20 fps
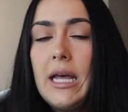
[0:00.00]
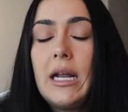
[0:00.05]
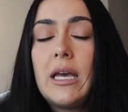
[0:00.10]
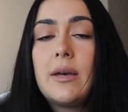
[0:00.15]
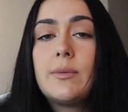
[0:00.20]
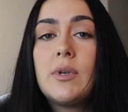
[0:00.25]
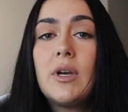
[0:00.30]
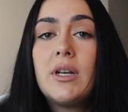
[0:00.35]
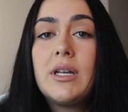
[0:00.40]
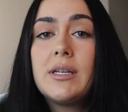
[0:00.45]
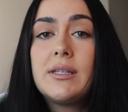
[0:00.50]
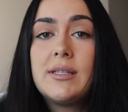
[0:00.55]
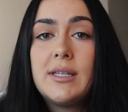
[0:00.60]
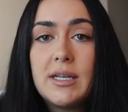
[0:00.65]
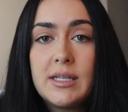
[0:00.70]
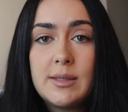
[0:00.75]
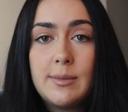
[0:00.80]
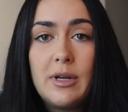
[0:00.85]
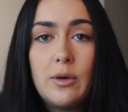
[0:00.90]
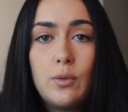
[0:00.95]
Like it was only a
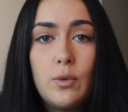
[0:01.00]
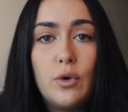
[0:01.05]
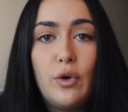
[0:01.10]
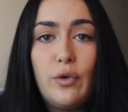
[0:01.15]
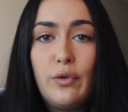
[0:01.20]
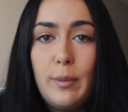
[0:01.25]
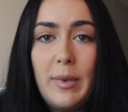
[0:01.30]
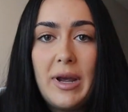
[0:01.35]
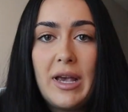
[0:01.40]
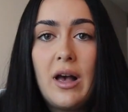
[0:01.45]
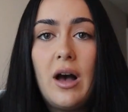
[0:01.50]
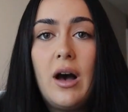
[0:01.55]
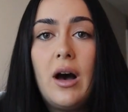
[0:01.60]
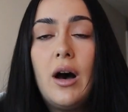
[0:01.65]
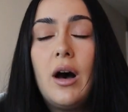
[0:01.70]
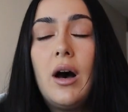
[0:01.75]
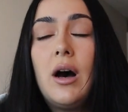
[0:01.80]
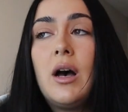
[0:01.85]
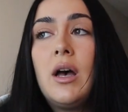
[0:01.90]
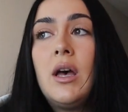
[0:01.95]
6 minute walk from my
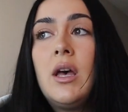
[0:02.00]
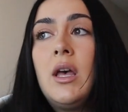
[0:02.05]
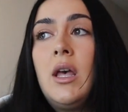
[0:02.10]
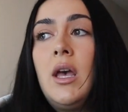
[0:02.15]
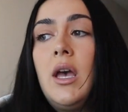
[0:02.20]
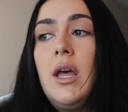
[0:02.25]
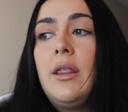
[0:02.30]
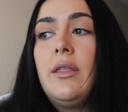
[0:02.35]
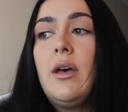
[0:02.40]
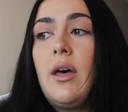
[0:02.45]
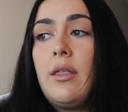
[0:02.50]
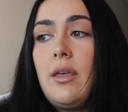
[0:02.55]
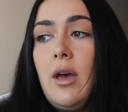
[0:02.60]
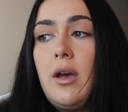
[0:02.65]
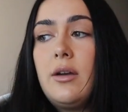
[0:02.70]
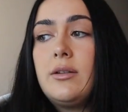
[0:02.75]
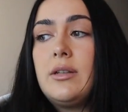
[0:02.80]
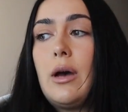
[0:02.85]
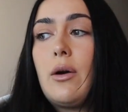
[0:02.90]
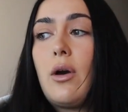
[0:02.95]
car in the other
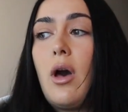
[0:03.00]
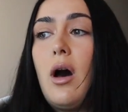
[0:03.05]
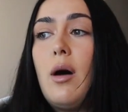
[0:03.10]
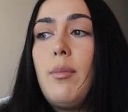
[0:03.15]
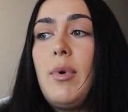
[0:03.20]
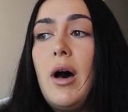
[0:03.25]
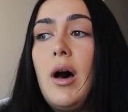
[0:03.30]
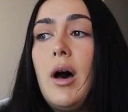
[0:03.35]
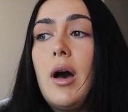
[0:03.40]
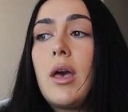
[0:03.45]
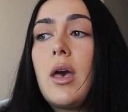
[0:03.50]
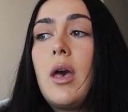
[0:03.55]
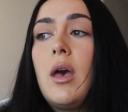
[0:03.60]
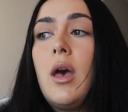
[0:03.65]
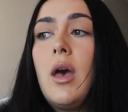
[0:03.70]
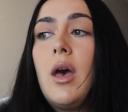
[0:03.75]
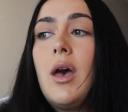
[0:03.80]
hotel car park.